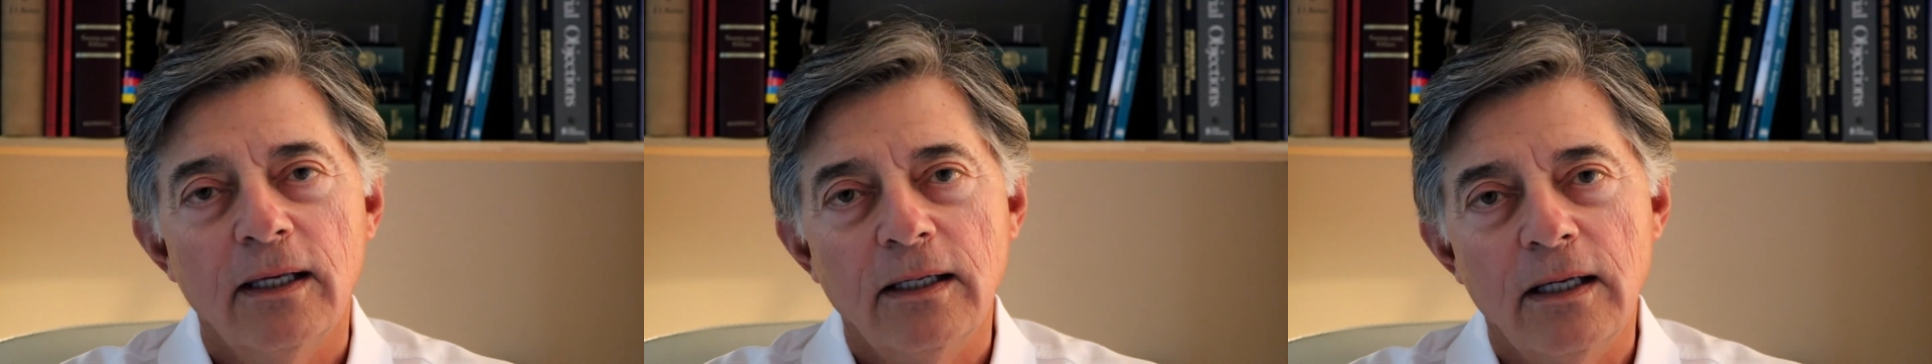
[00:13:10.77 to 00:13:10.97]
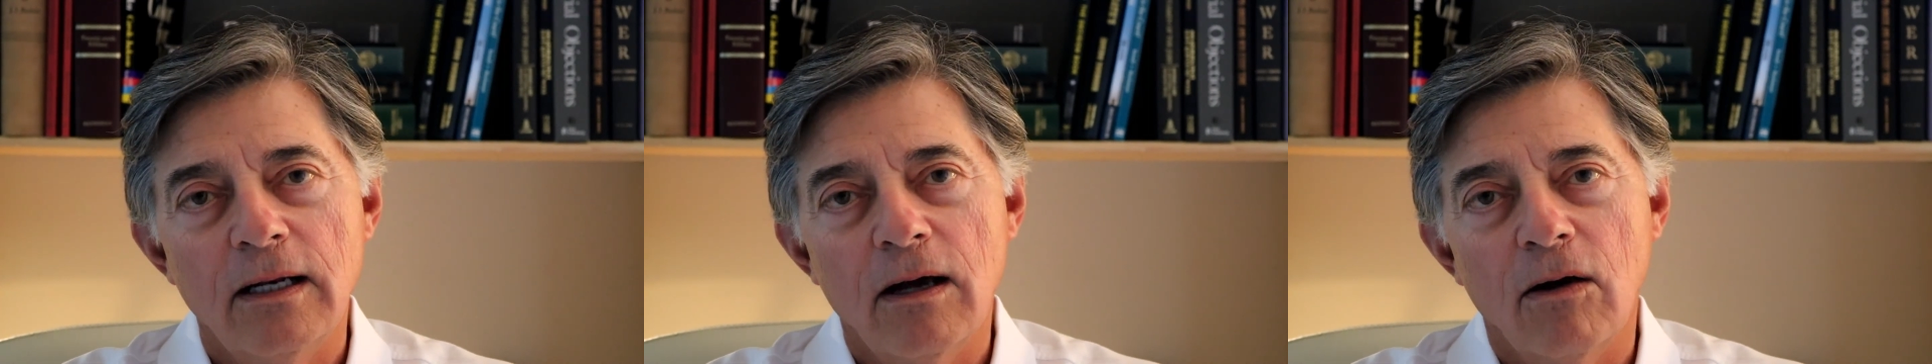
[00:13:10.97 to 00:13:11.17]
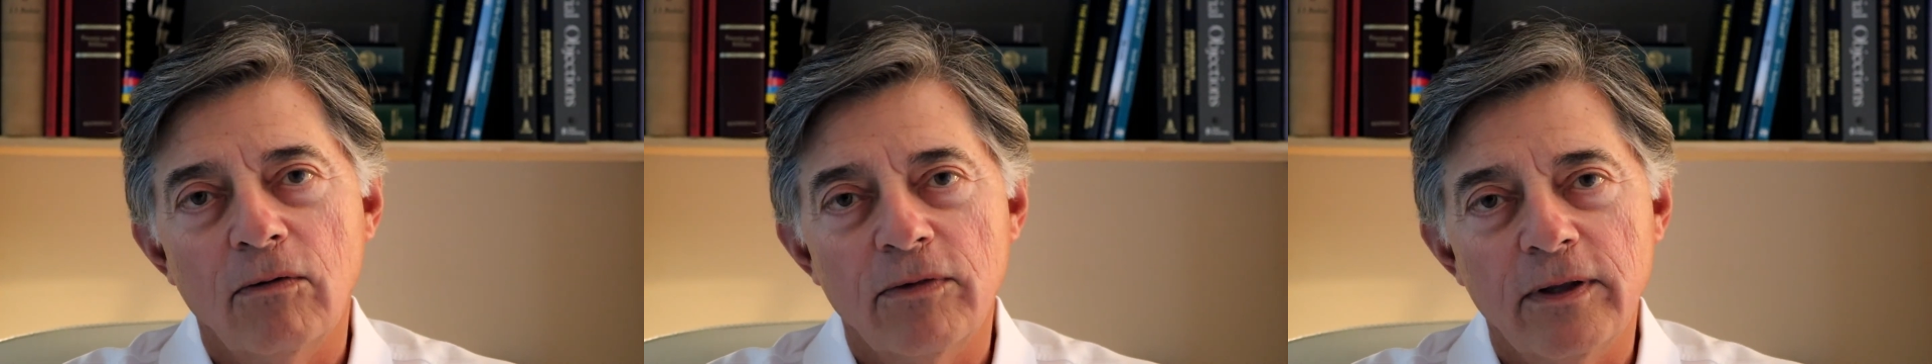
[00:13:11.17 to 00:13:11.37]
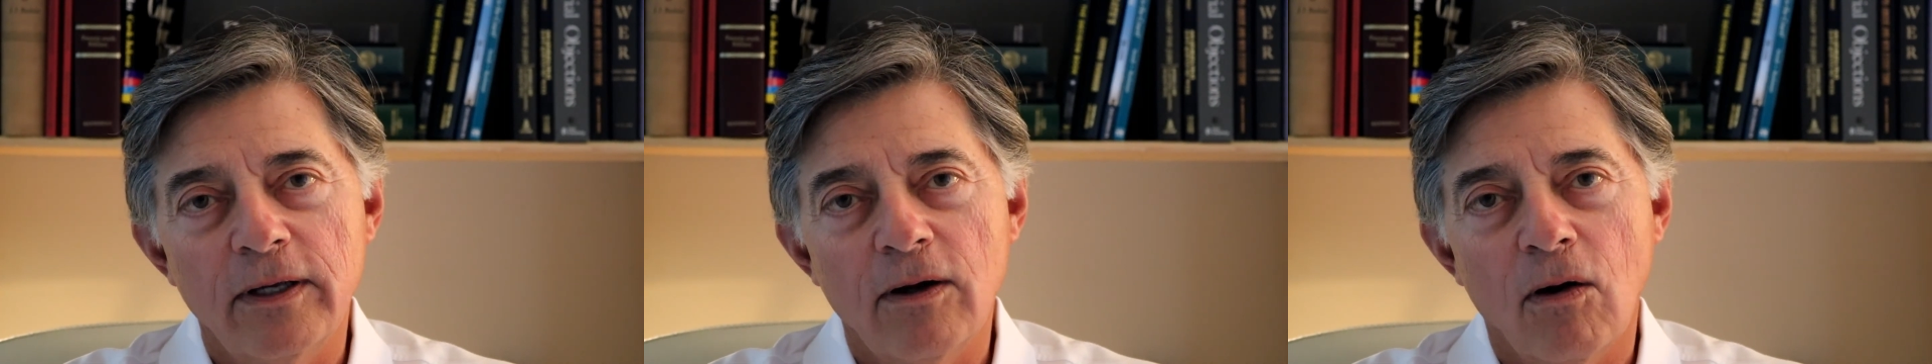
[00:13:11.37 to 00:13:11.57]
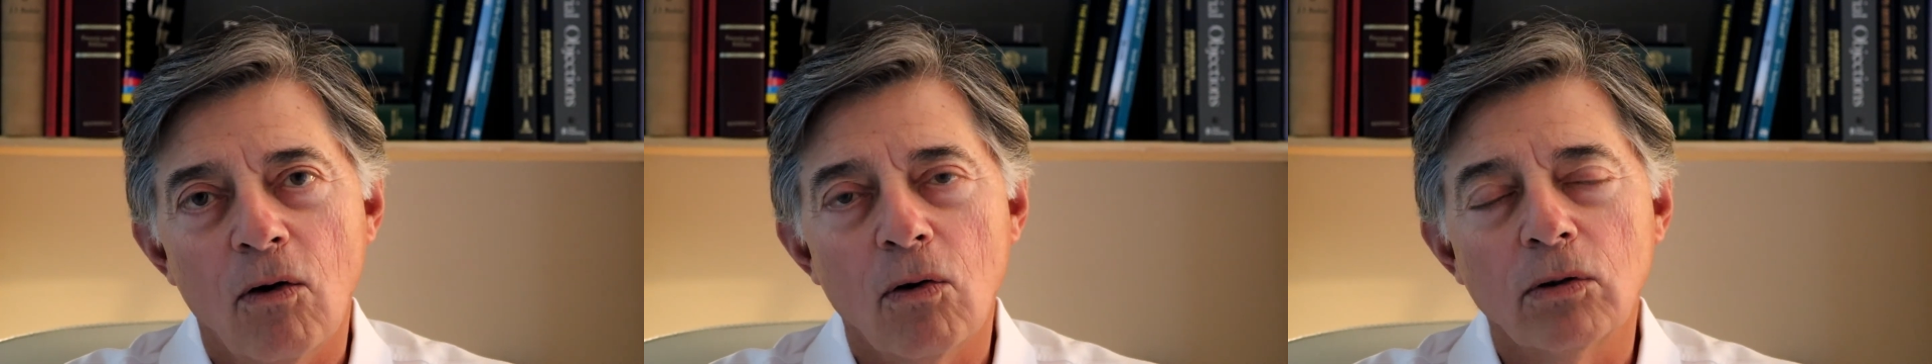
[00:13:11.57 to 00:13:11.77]
You know, the
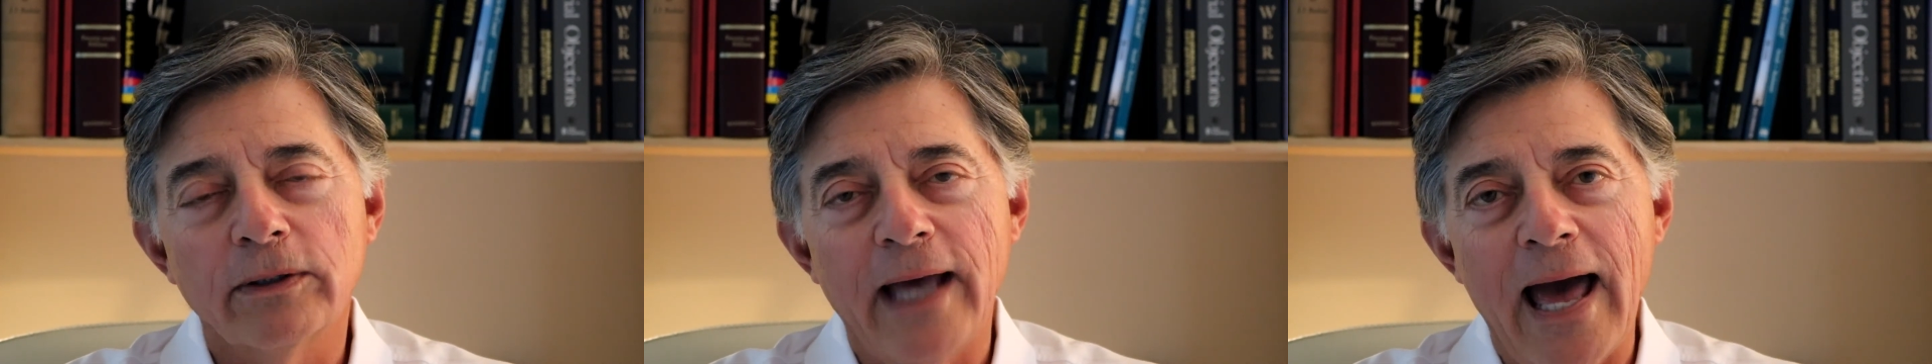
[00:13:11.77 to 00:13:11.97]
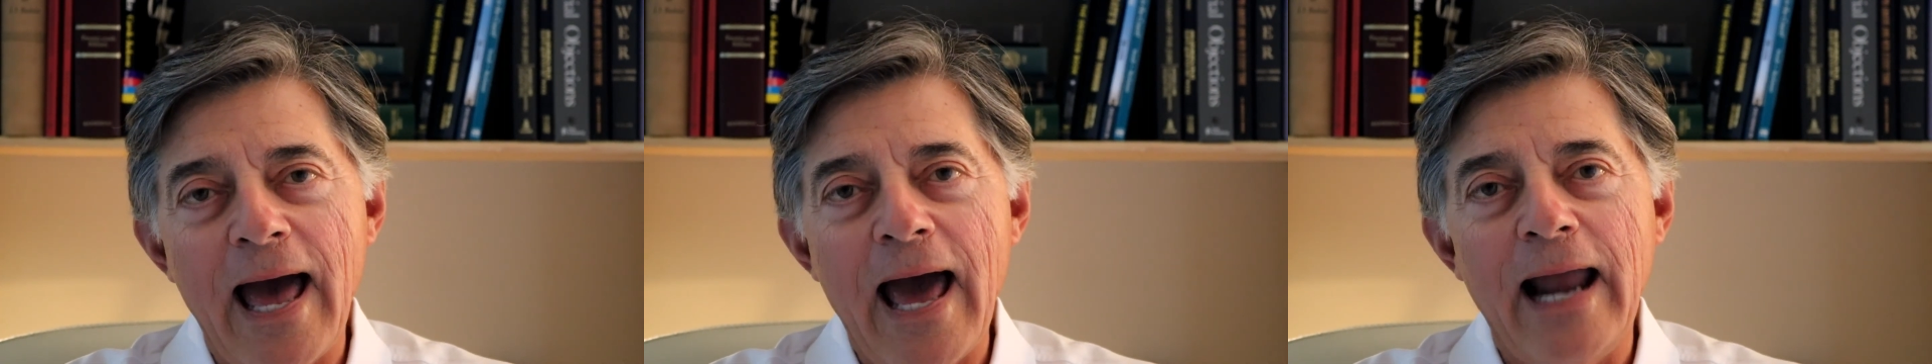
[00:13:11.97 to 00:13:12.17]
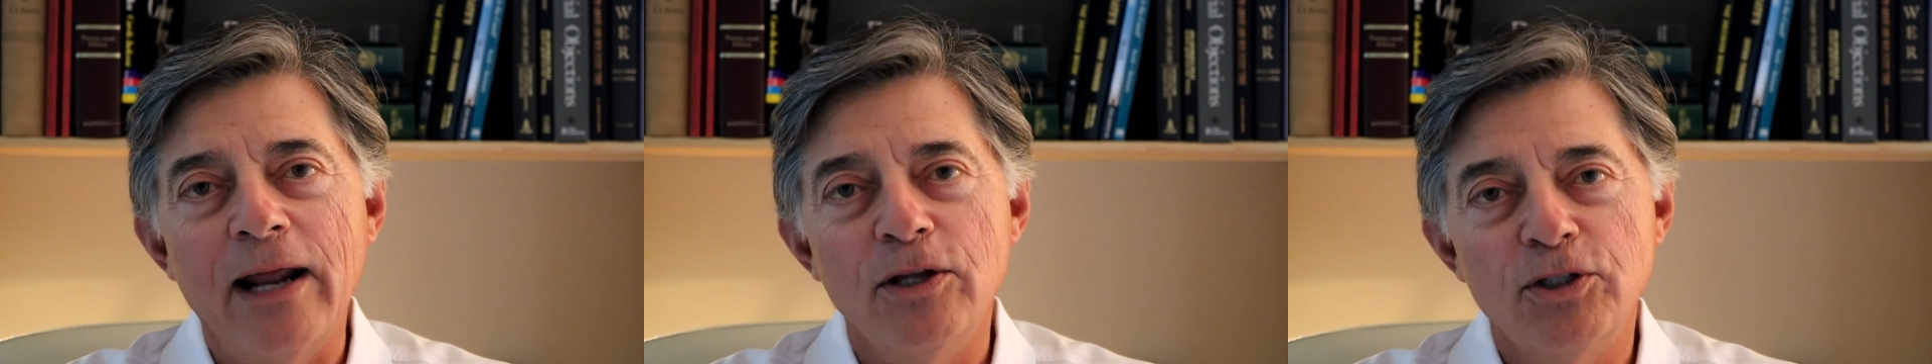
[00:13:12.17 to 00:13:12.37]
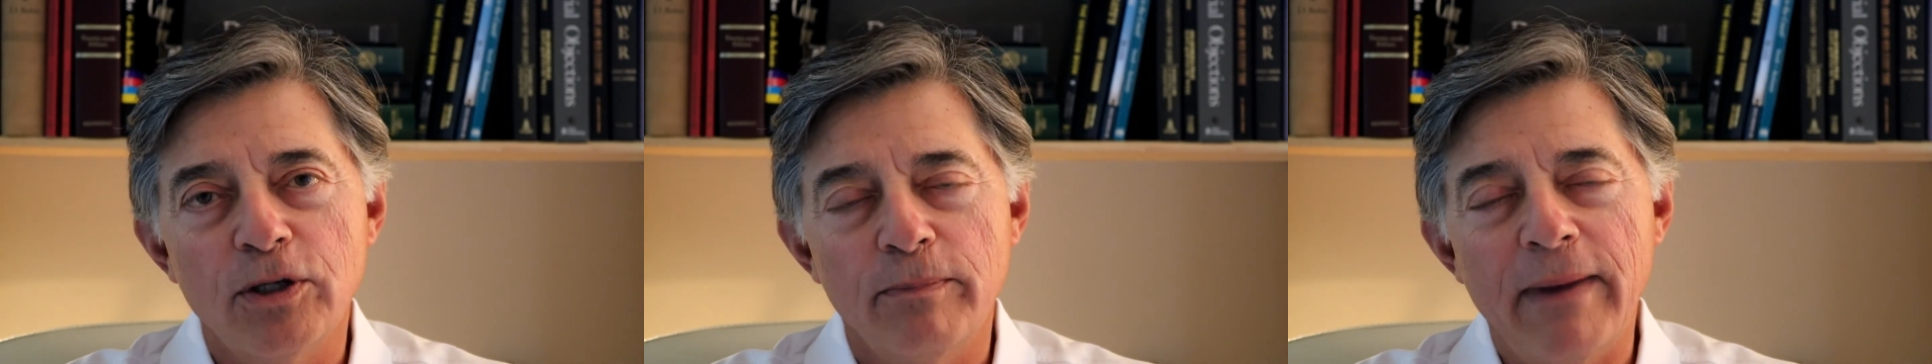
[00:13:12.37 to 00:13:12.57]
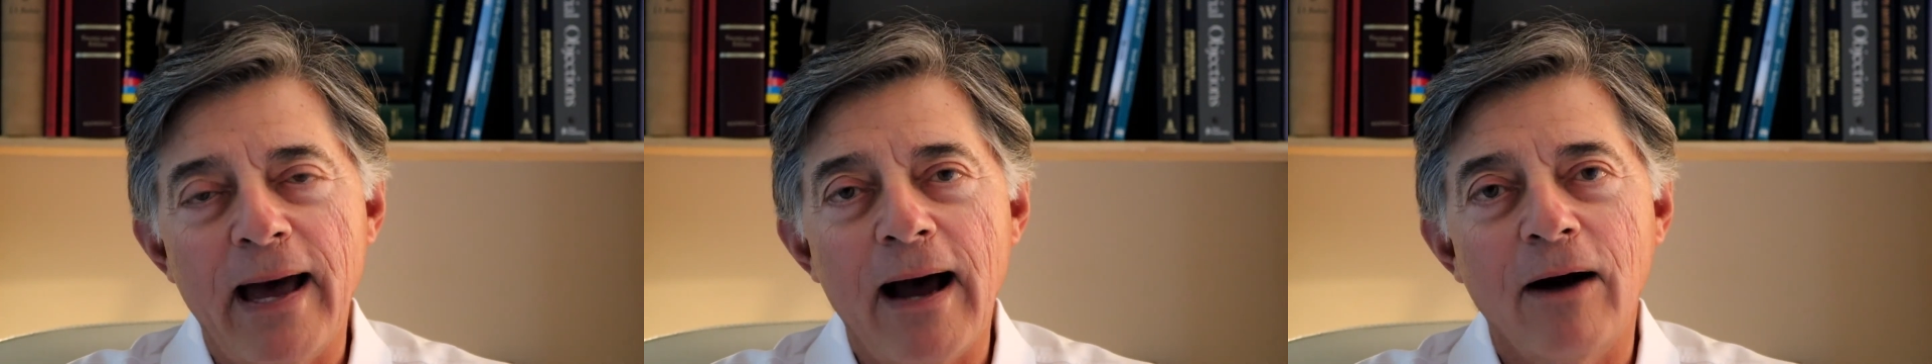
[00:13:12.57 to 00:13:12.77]
old adage
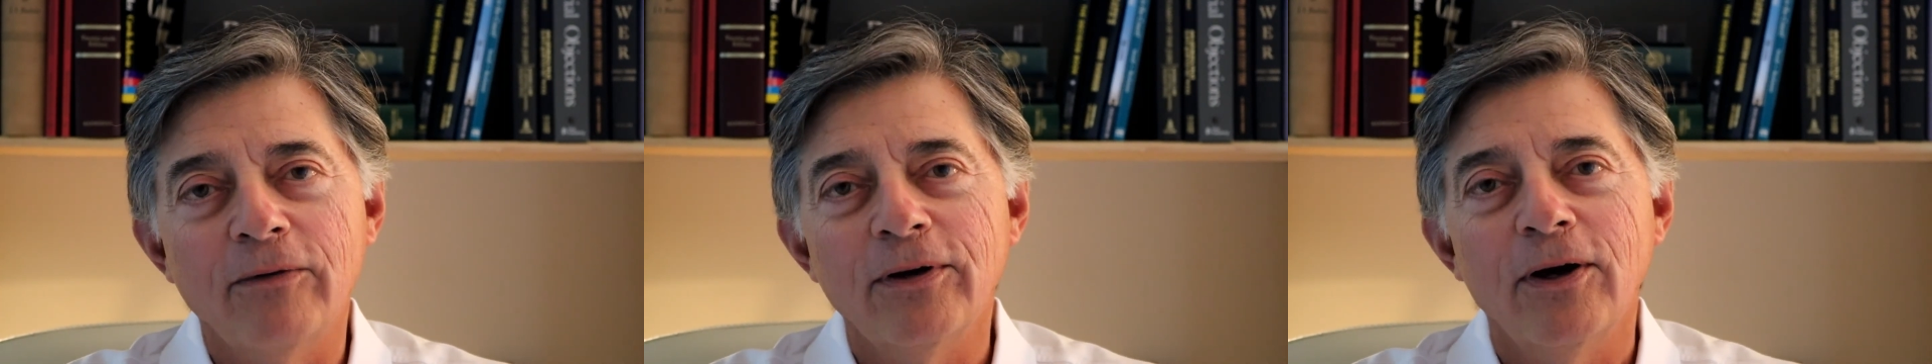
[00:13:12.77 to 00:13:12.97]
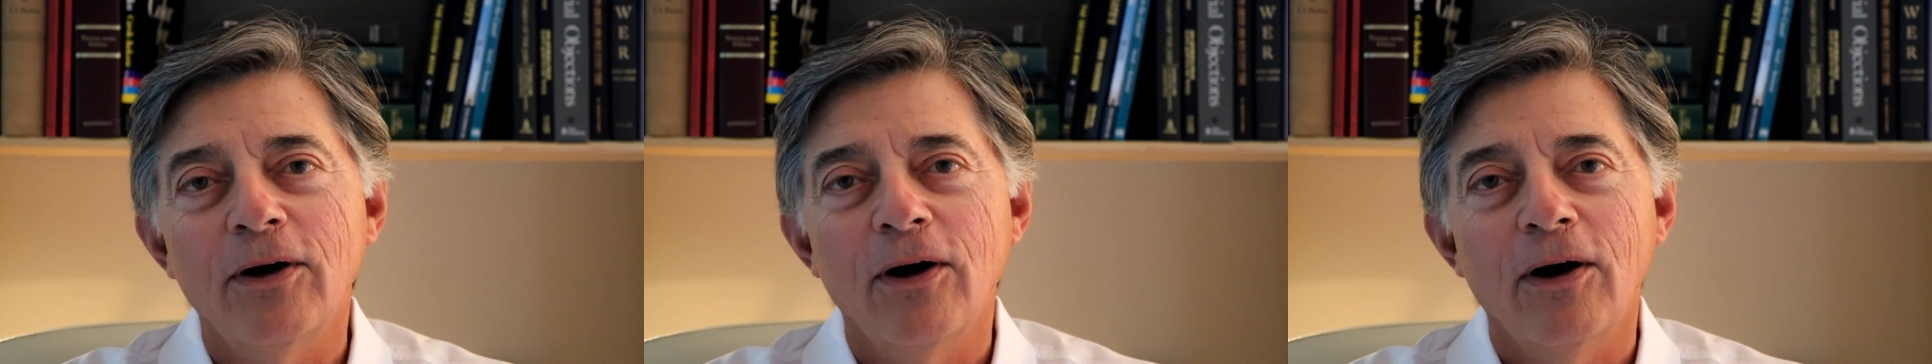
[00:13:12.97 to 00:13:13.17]
about